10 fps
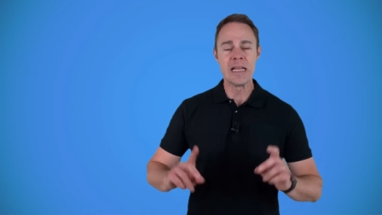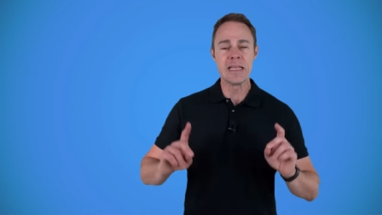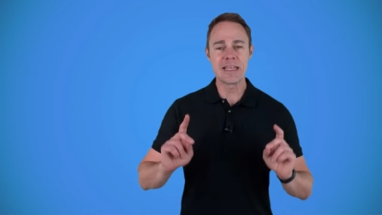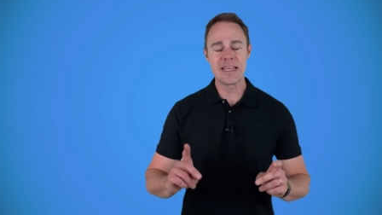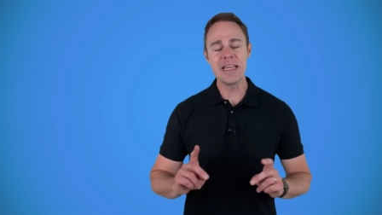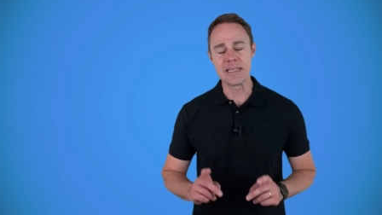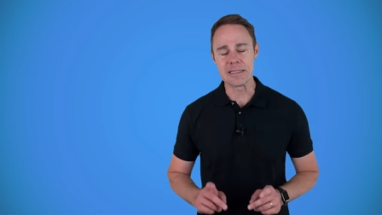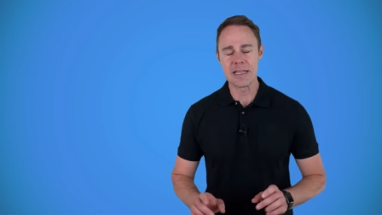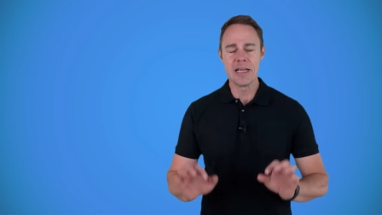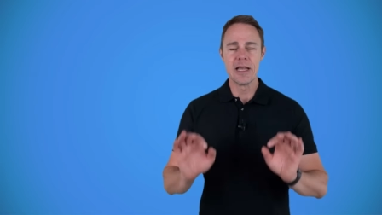The thing
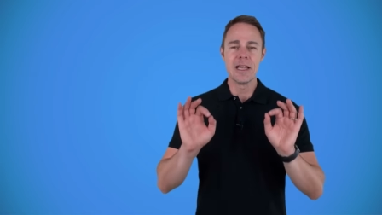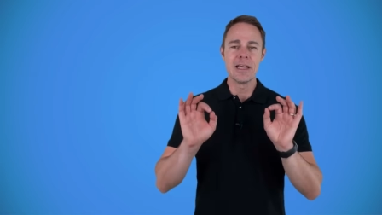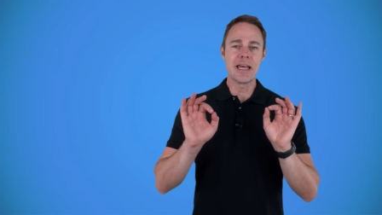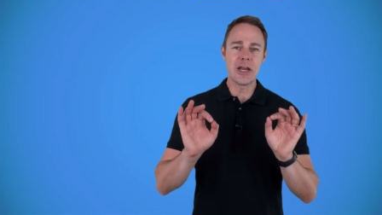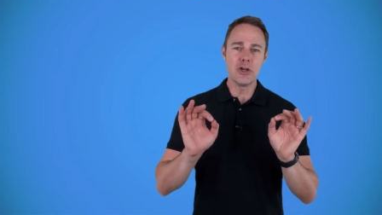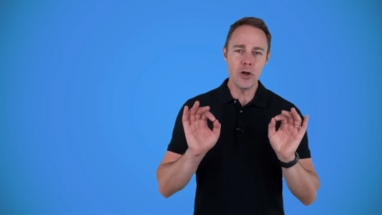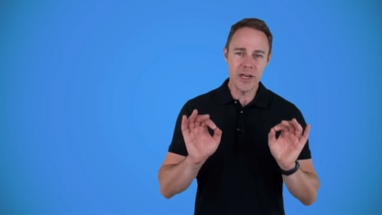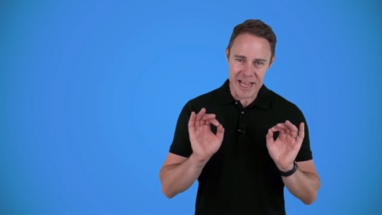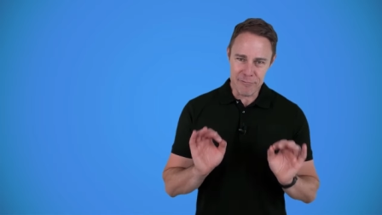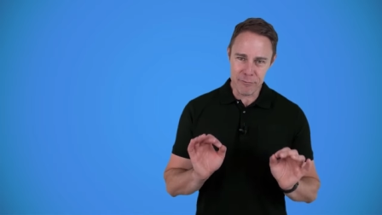is that not
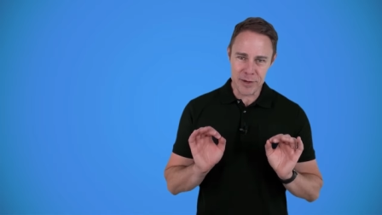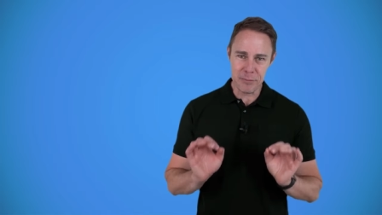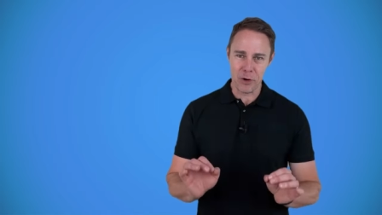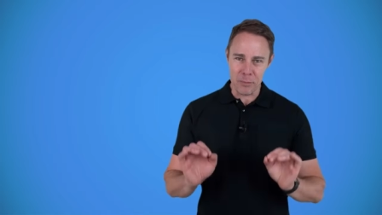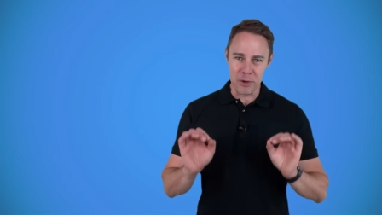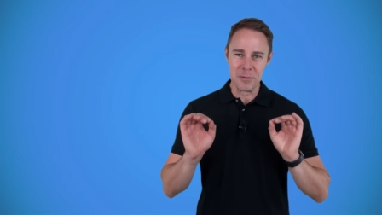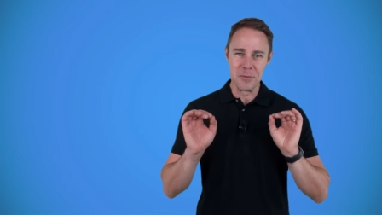every problem